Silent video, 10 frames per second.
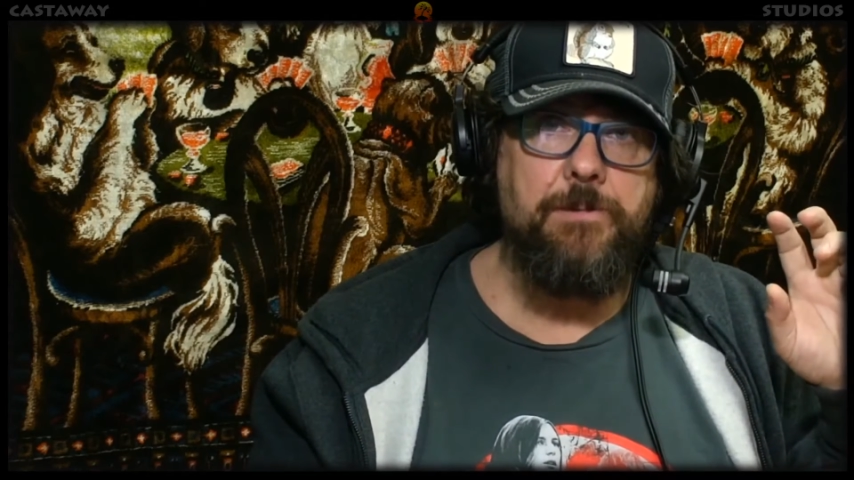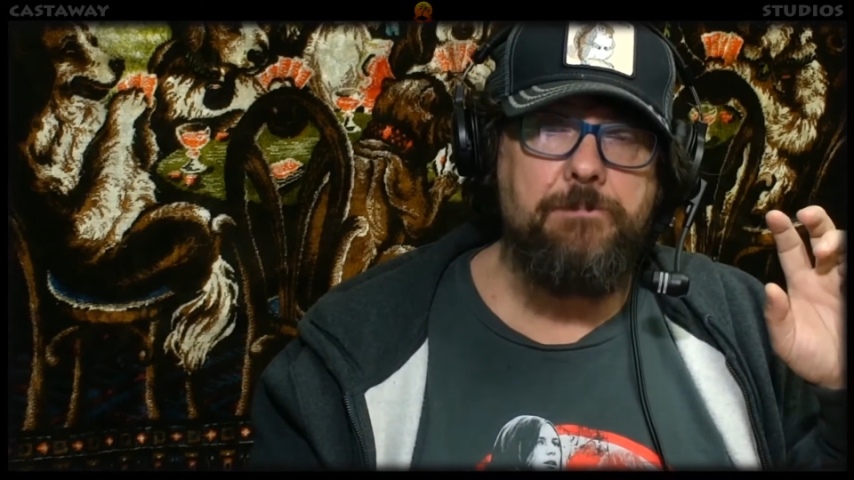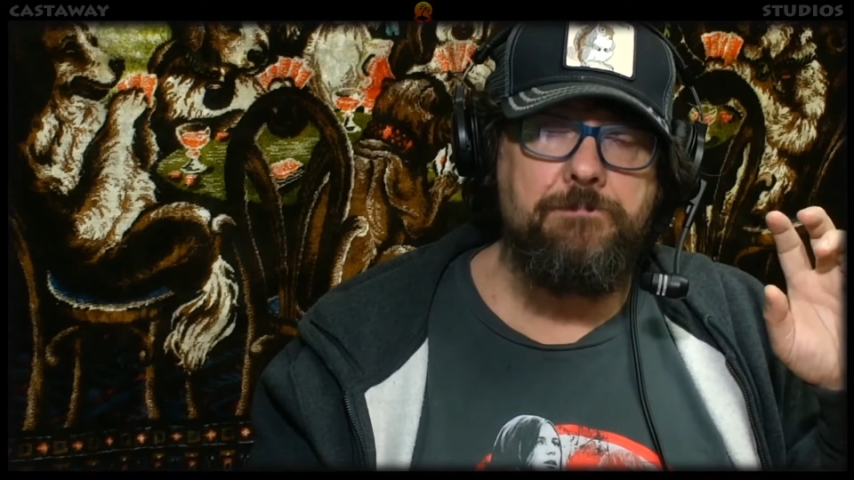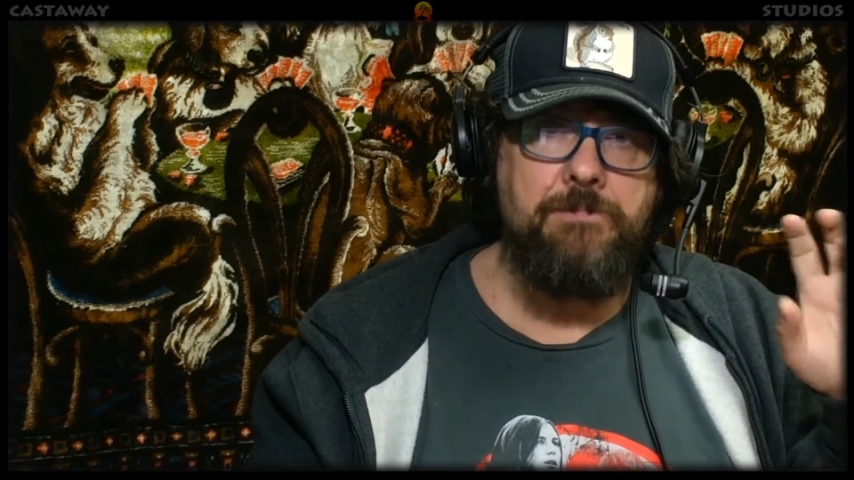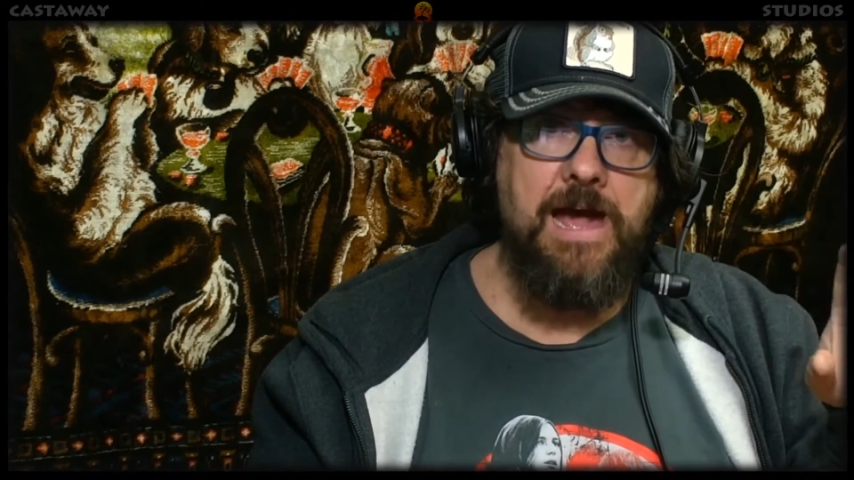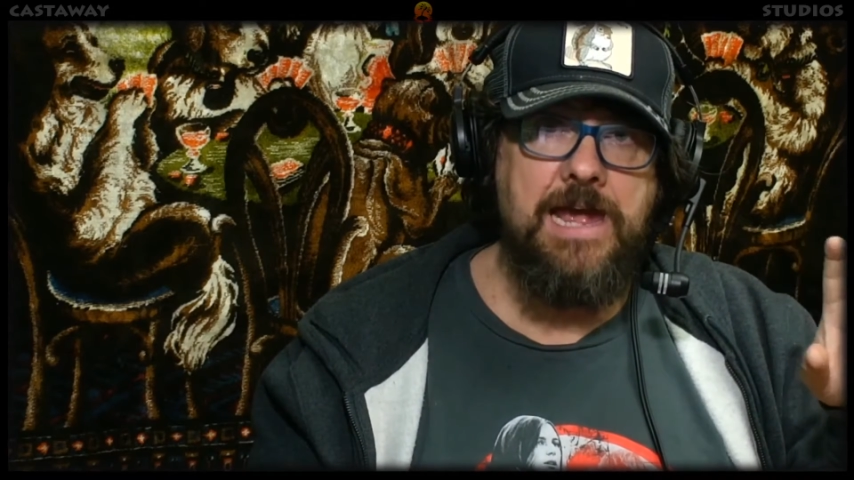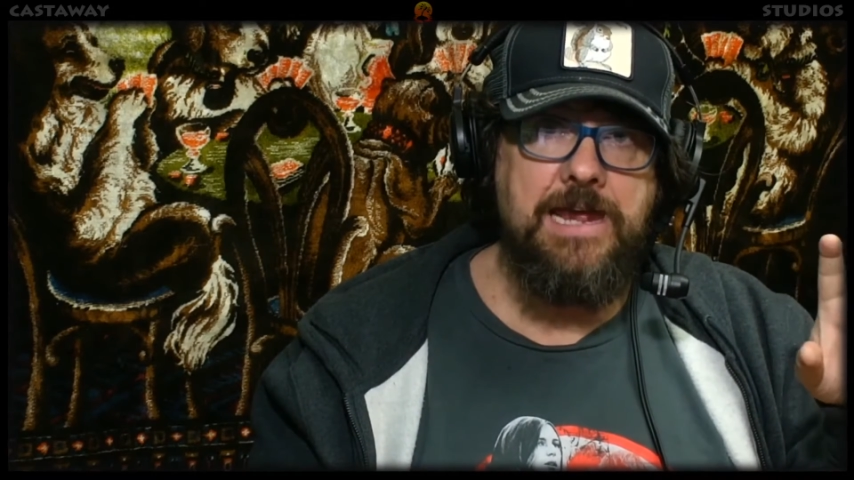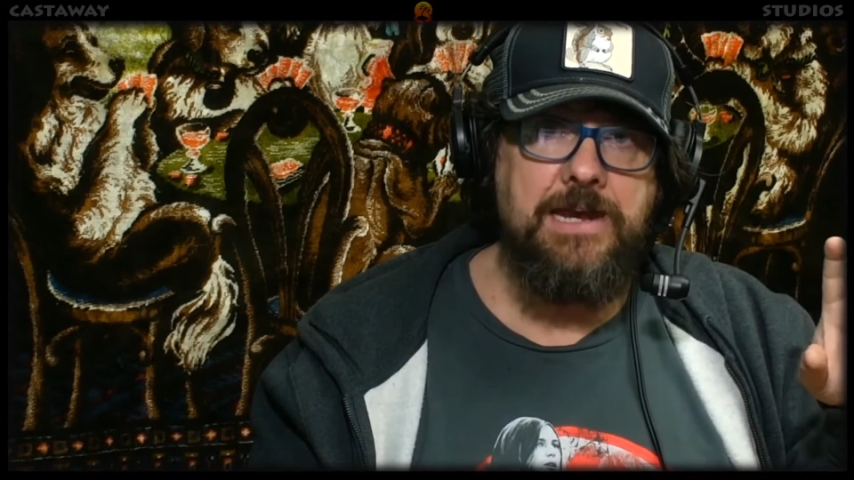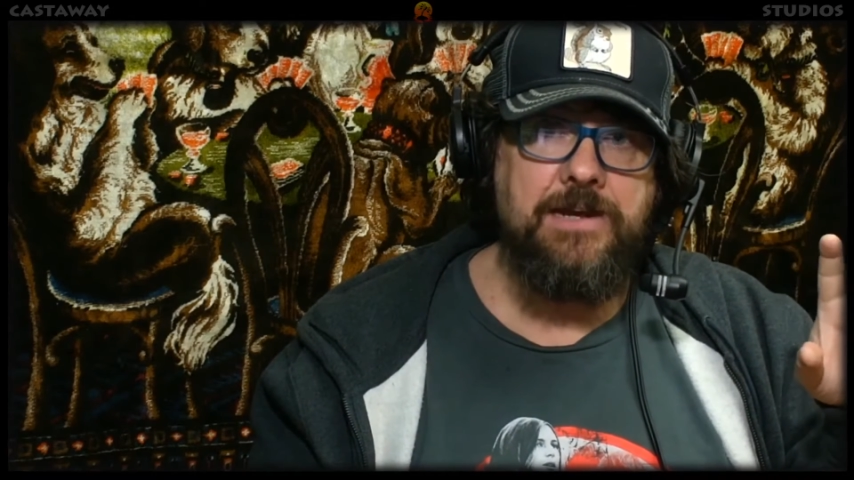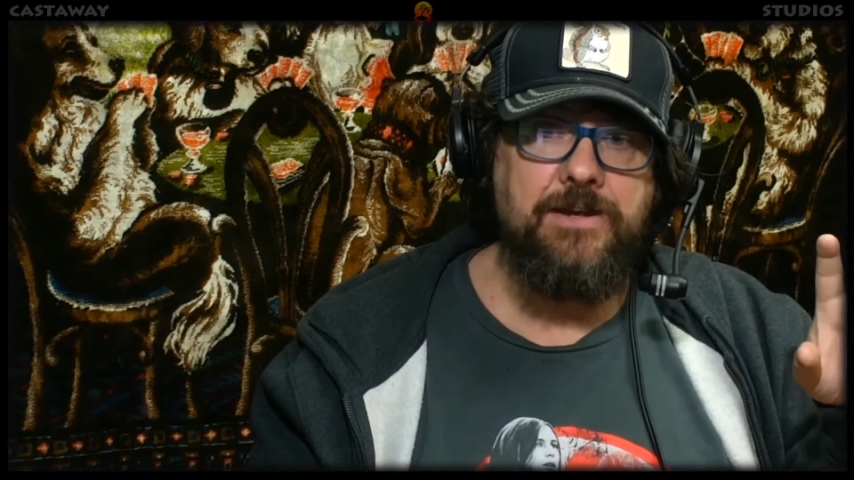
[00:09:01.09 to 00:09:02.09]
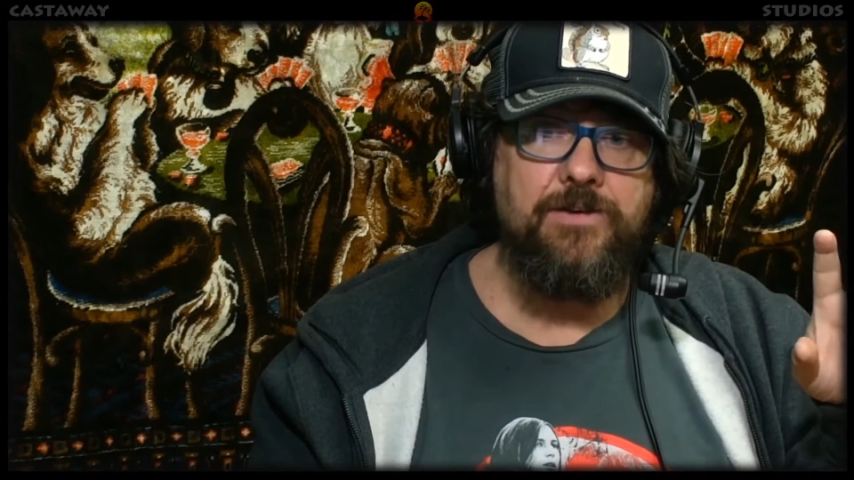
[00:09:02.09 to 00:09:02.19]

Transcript: main